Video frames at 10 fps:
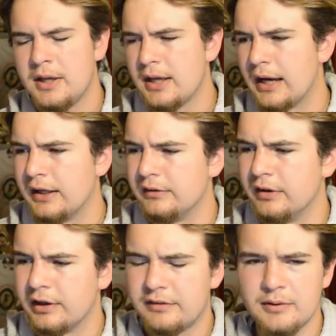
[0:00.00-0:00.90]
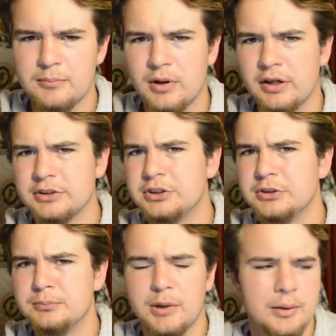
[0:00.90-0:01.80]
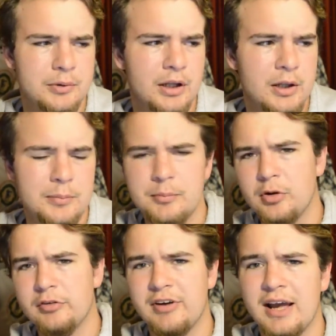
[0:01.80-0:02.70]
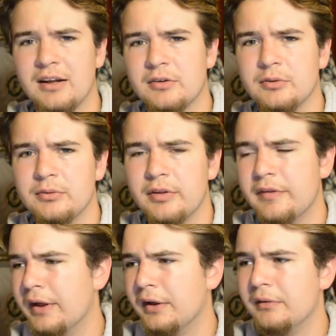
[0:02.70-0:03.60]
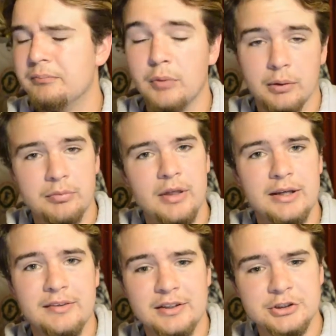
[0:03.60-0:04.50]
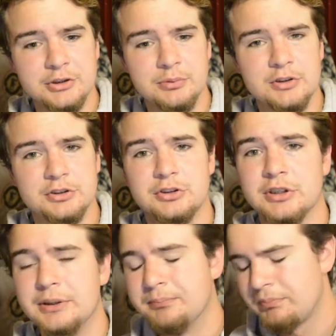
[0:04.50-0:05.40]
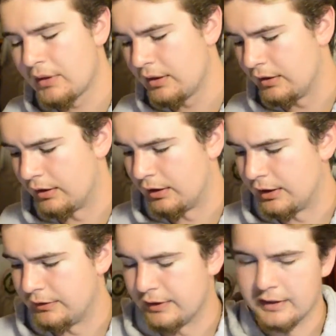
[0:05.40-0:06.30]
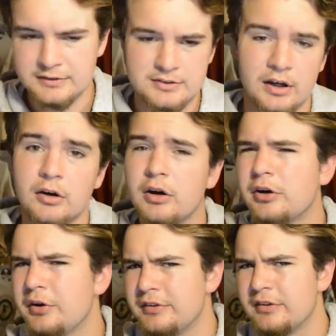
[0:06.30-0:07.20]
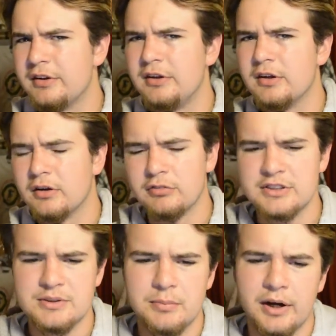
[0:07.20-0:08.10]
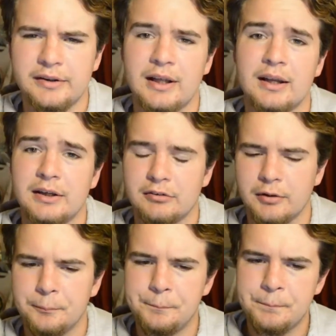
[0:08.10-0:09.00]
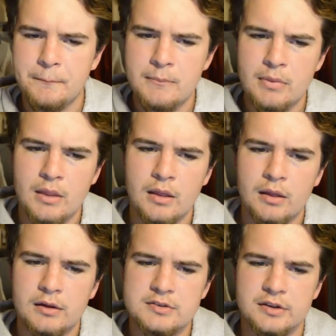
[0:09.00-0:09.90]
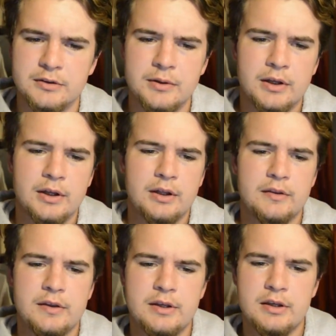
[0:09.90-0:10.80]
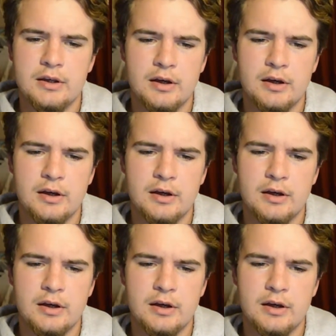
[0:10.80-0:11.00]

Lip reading: and I think I shoot mine with a little bit more of a helical than they shoot with a straight in theirs. I'll go into the reasoning behind that later on. So the